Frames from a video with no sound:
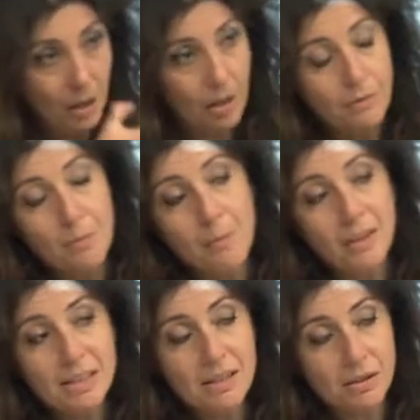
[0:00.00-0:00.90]
uh, remember,
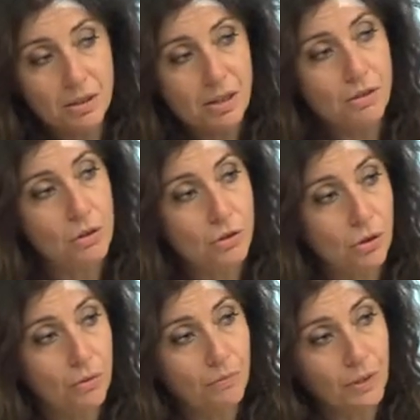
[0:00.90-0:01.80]
this is, this is
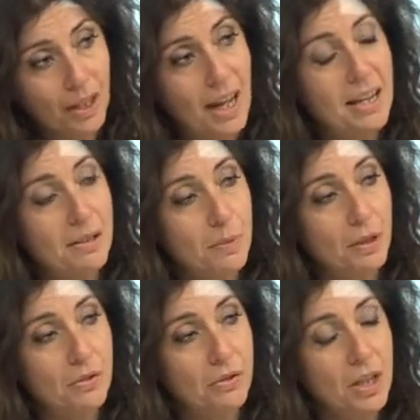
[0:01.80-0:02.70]
also the case
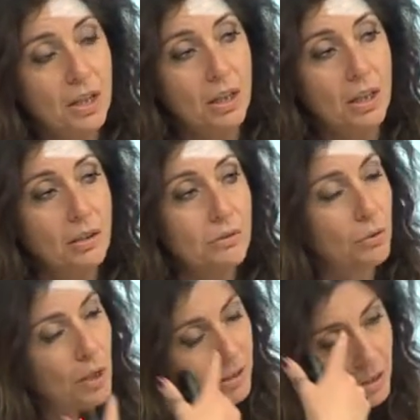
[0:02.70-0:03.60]
because, so
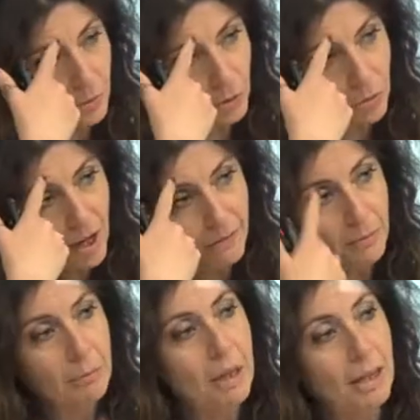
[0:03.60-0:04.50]
I think what you have
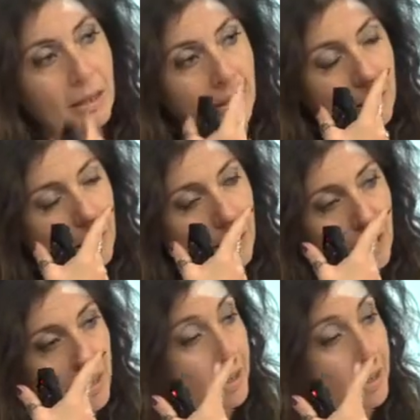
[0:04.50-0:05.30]
in mind uh,